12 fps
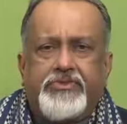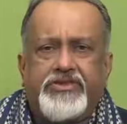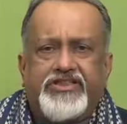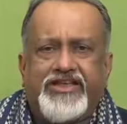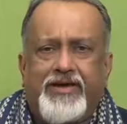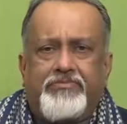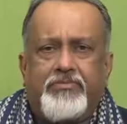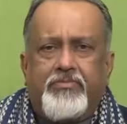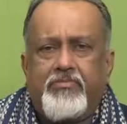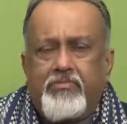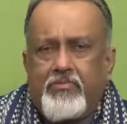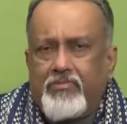some
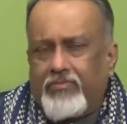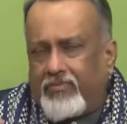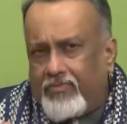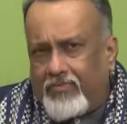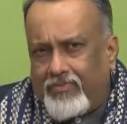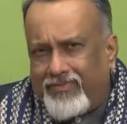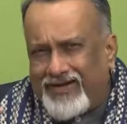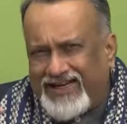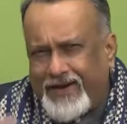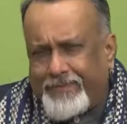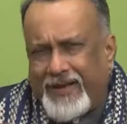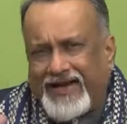
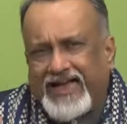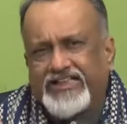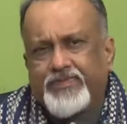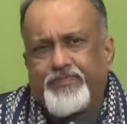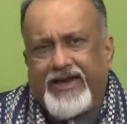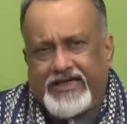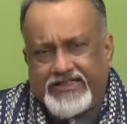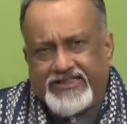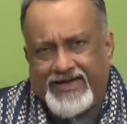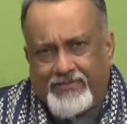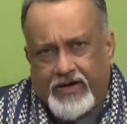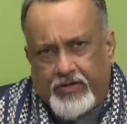deeper
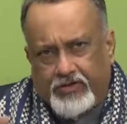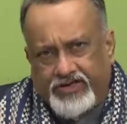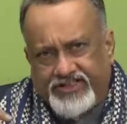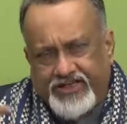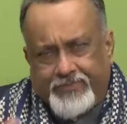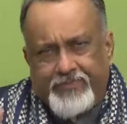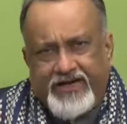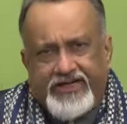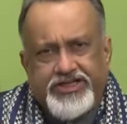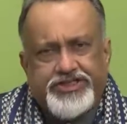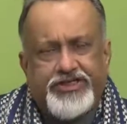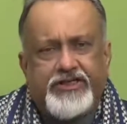aspects about
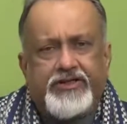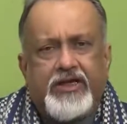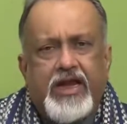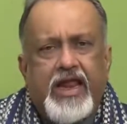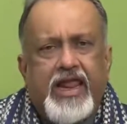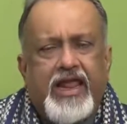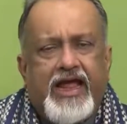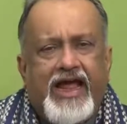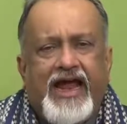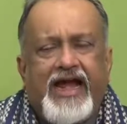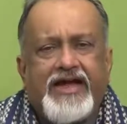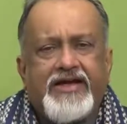segmentation
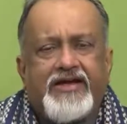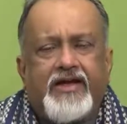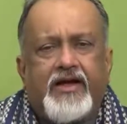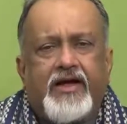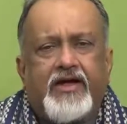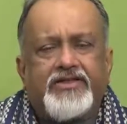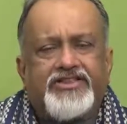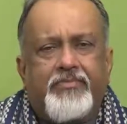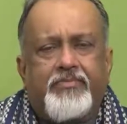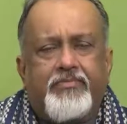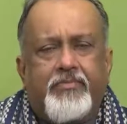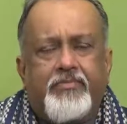and
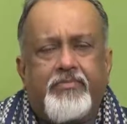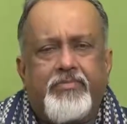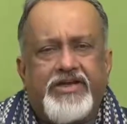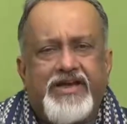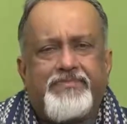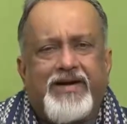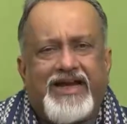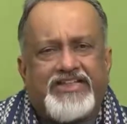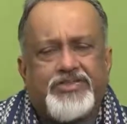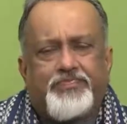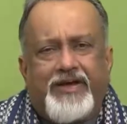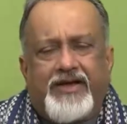some deeper
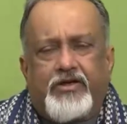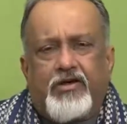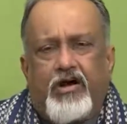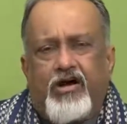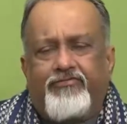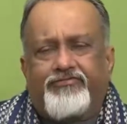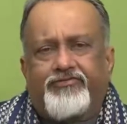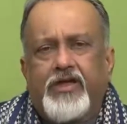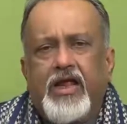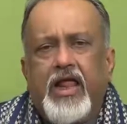aspect of